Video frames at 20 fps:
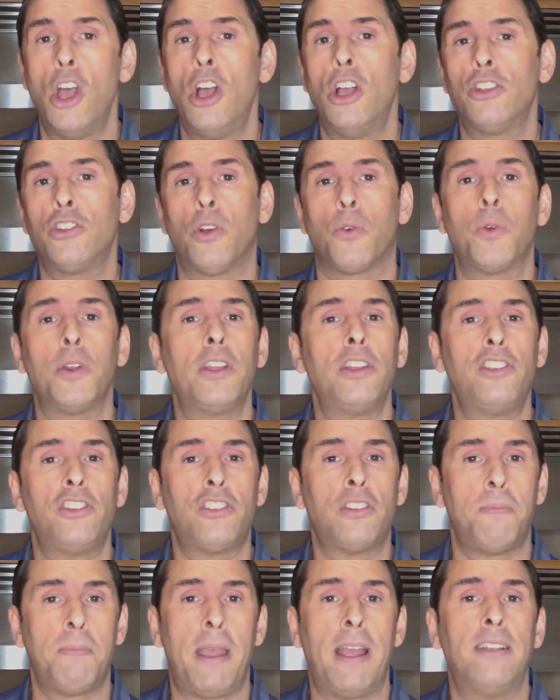So it really just
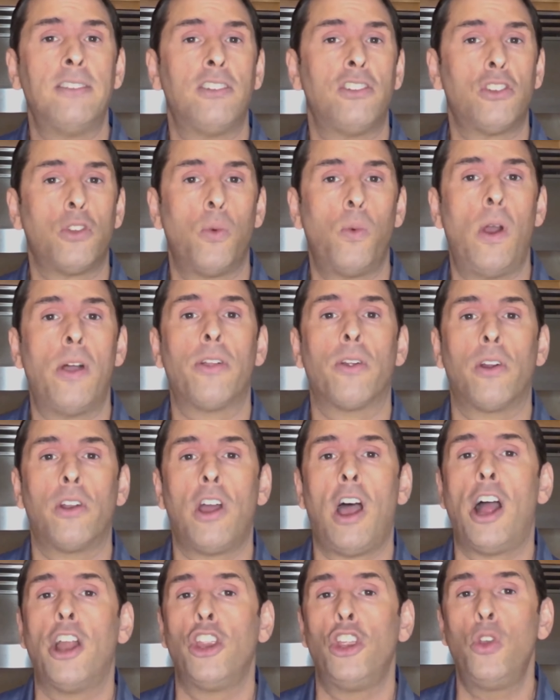depends as to whether or
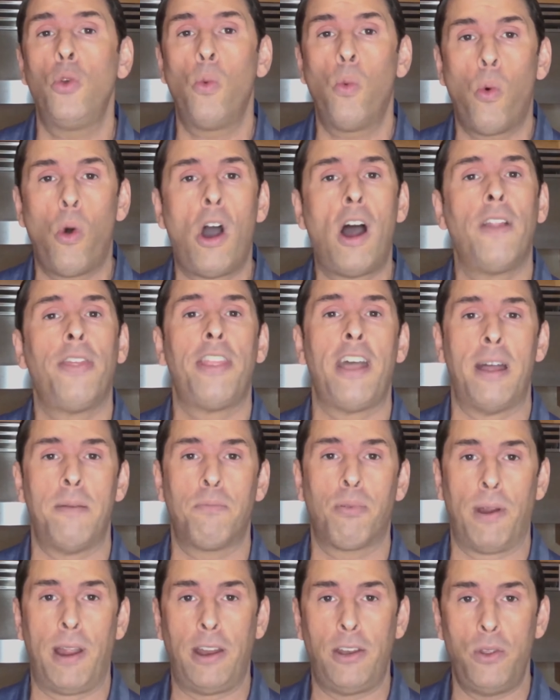not you want that
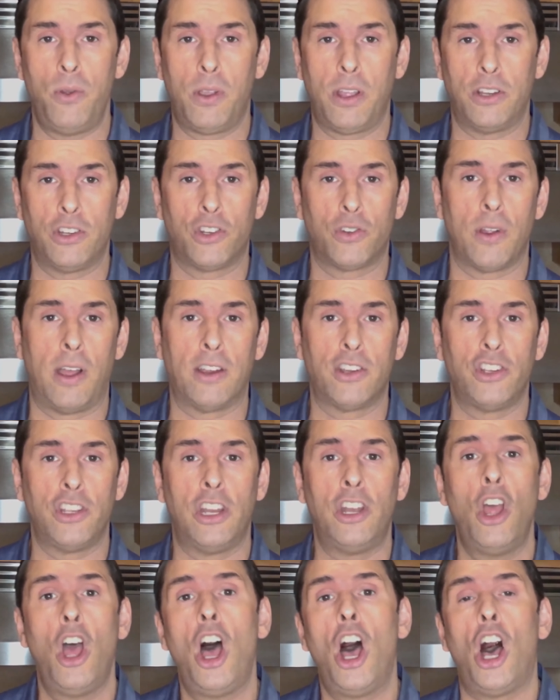brand new construction,